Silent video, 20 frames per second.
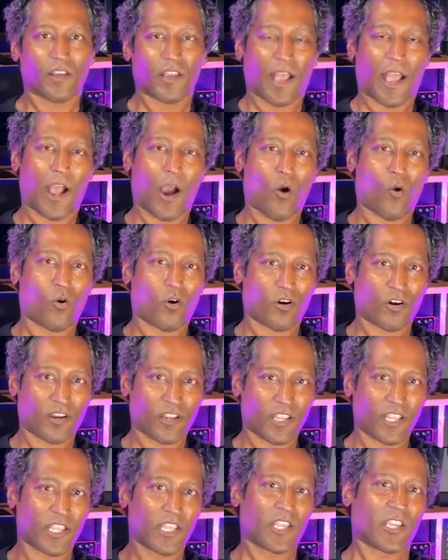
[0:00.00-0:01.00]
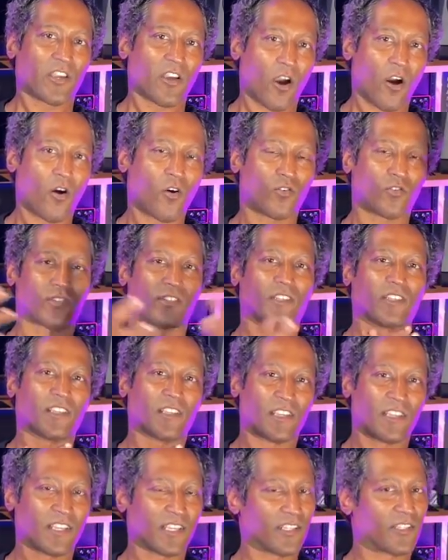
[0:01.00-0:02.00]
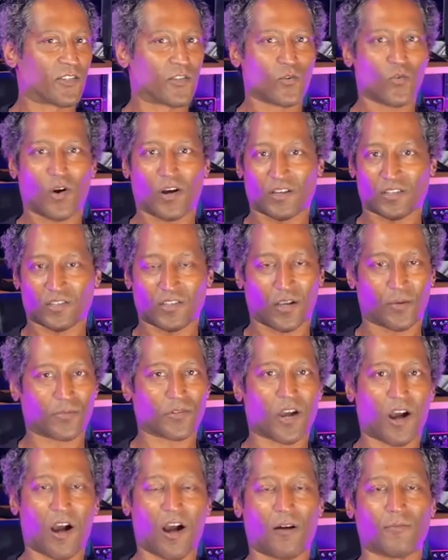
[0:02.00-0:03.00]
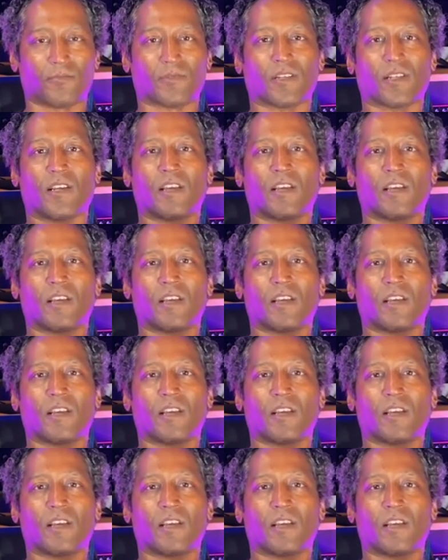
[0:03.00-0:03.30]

Our egos get to us sometimes.